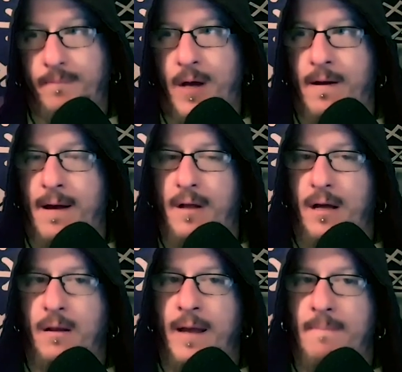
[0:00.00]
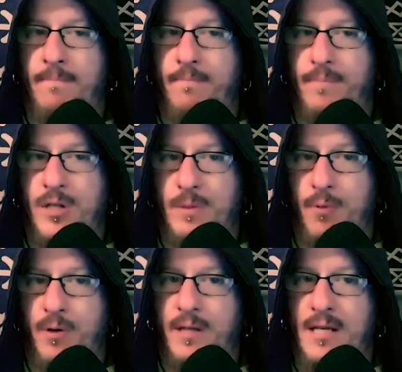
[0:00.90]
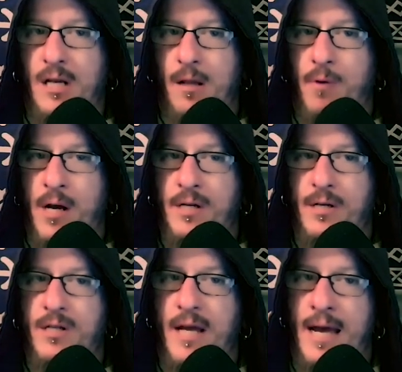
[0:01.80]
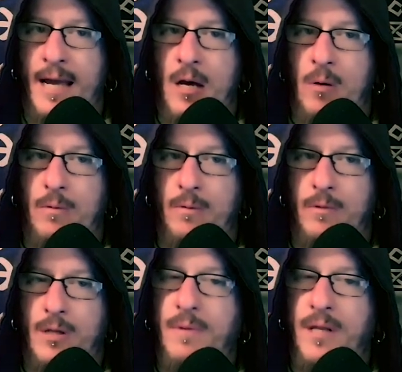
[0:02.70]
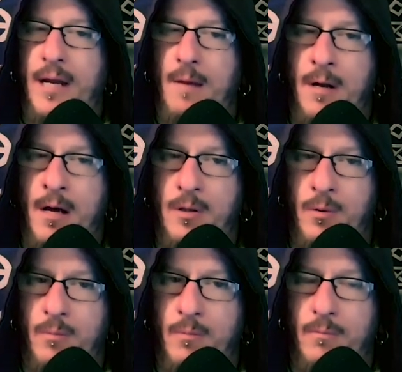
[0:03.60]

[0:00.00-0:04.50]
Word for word: kind of have like a late birthday celebration, just hang out, something that him and I don't